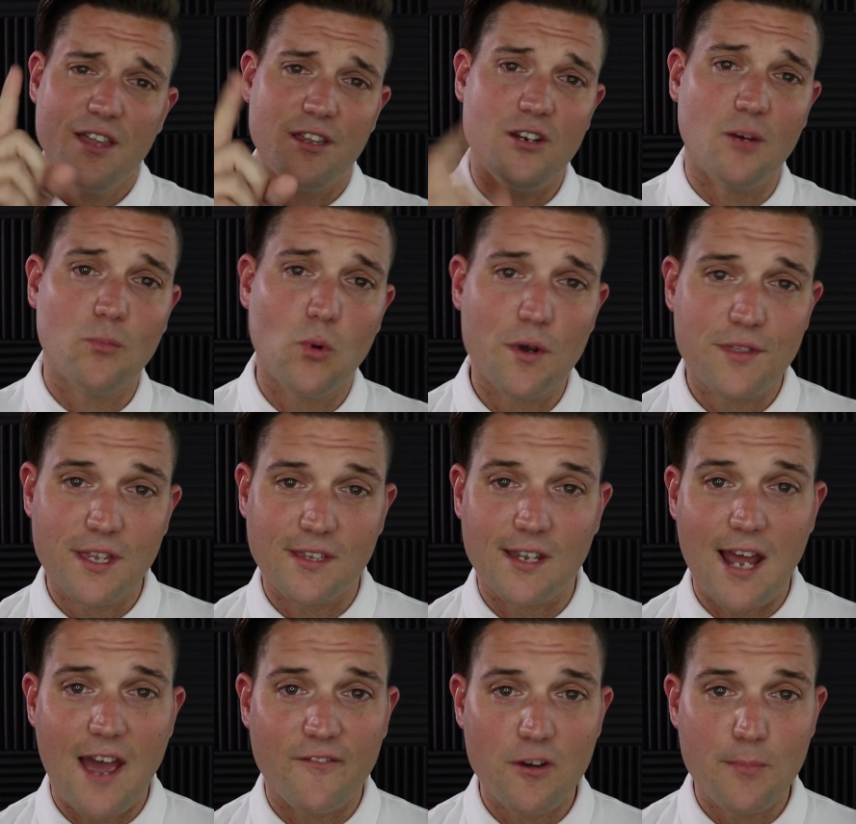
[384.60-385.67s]
the number one thing
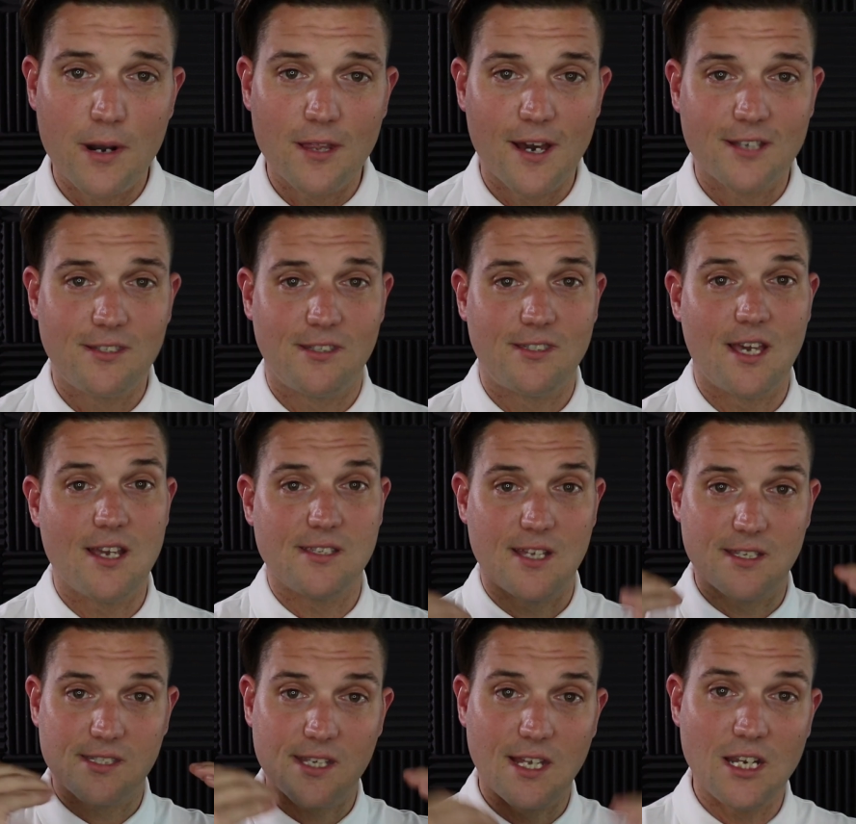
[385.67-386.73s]
that everybody likes to say is
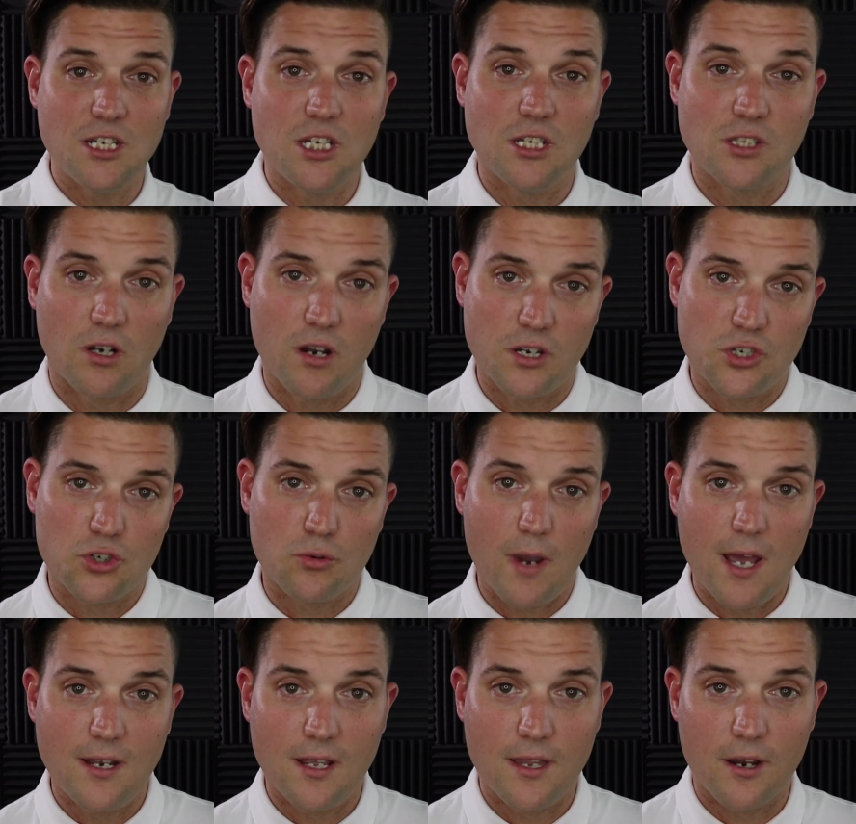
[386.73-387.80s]
that skinny jeans are a
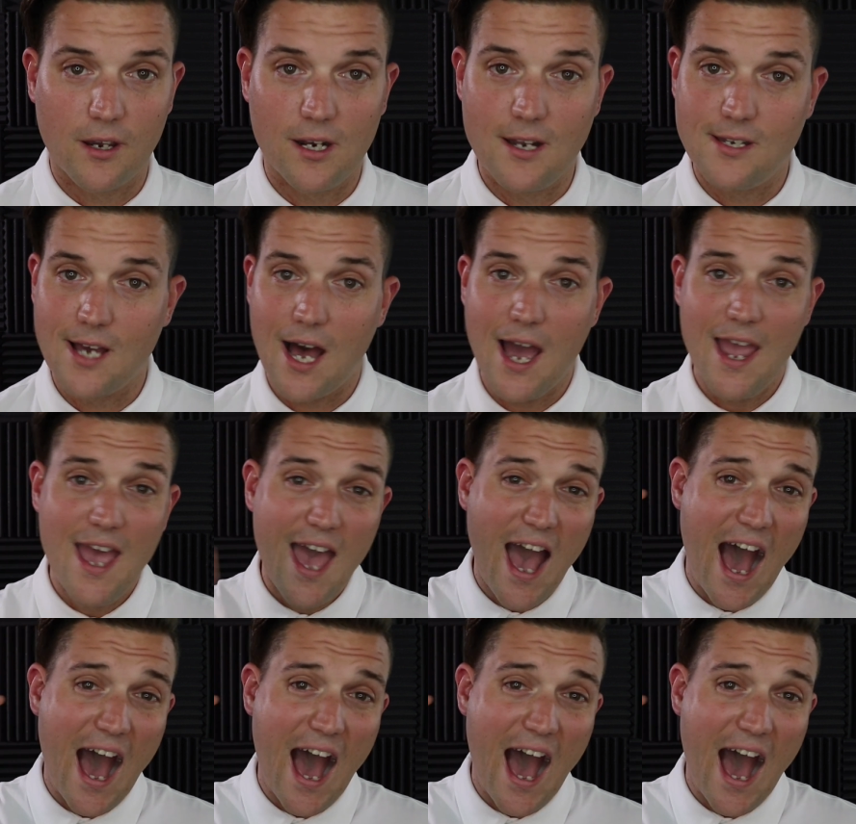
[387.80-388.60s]
trend and they're gonna die.